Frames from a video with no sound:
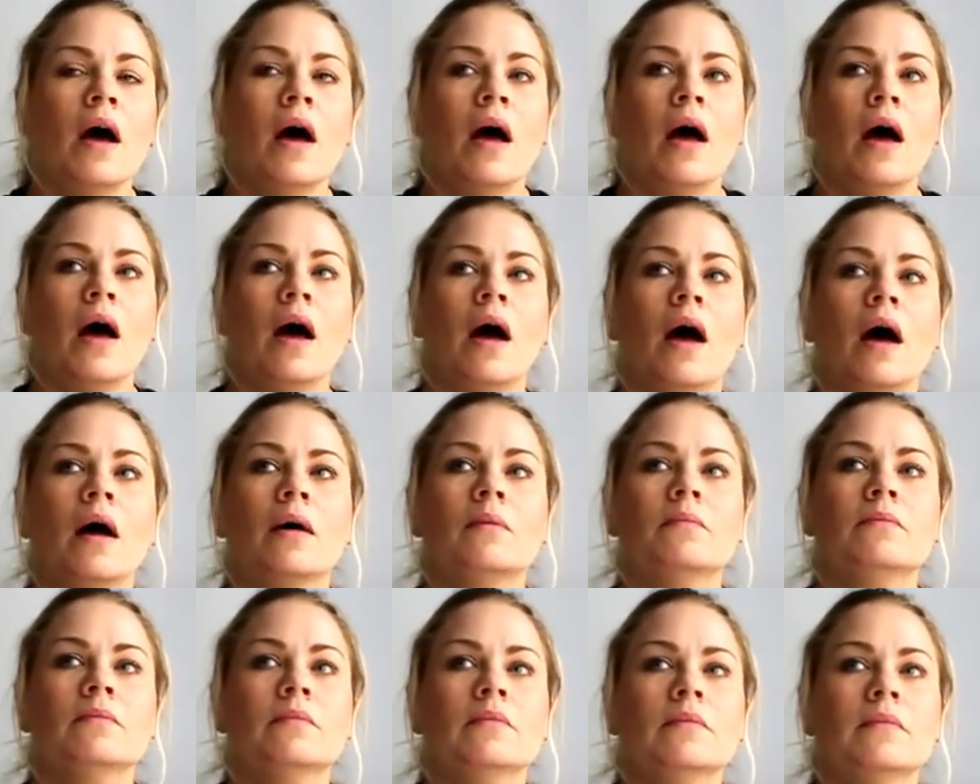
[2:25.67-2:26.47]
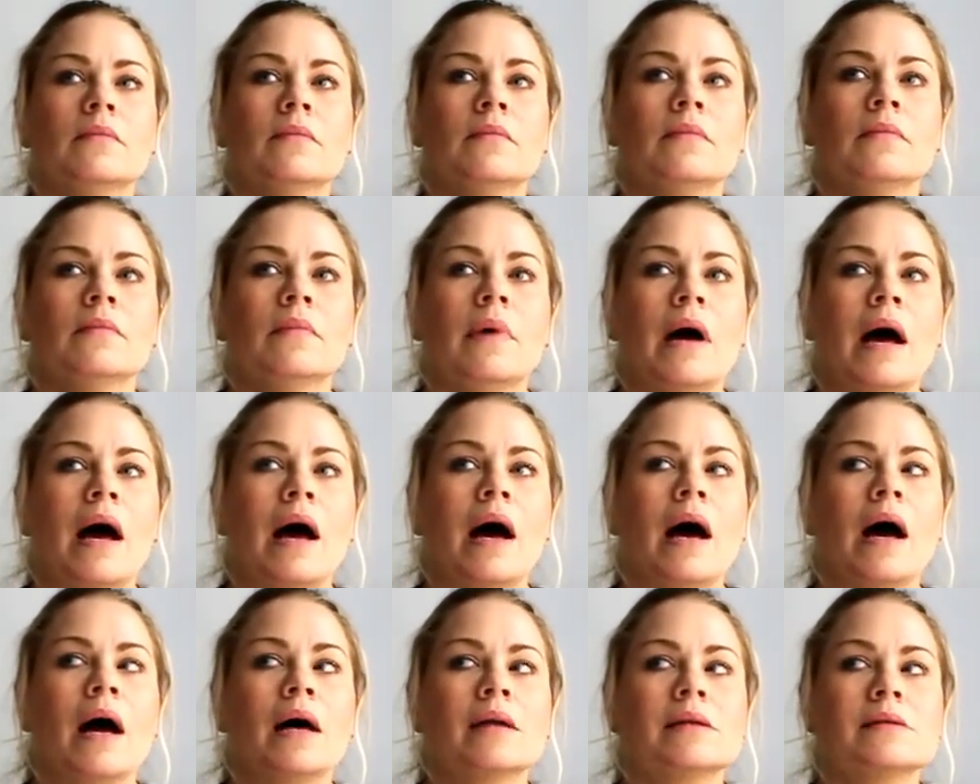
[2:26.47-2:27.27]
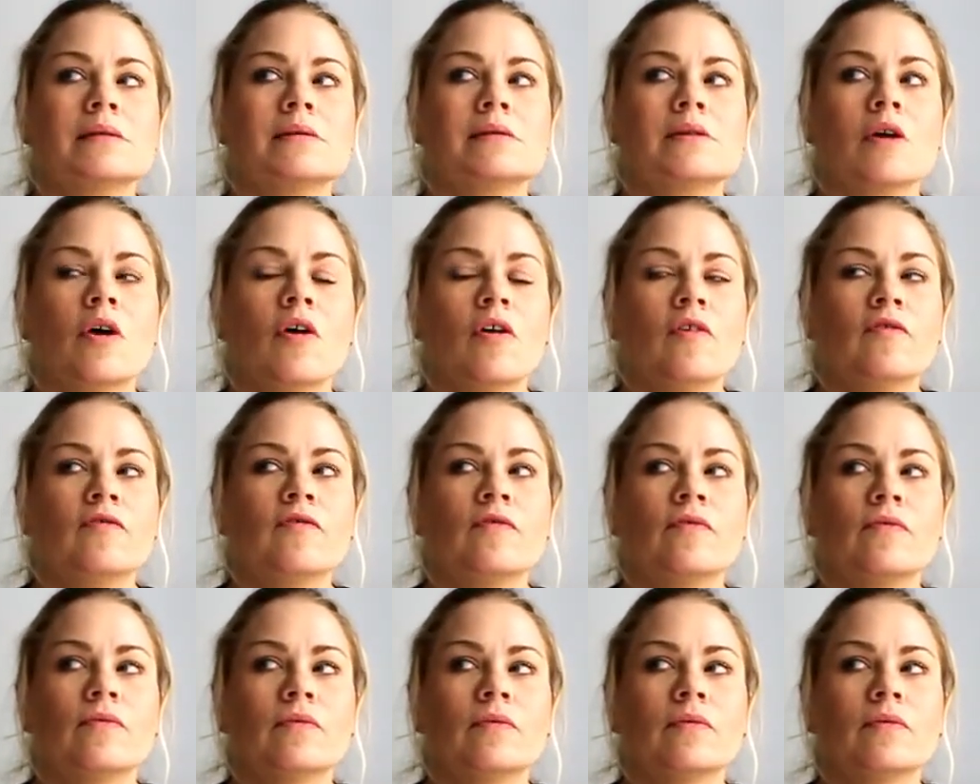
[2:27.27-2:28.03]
And of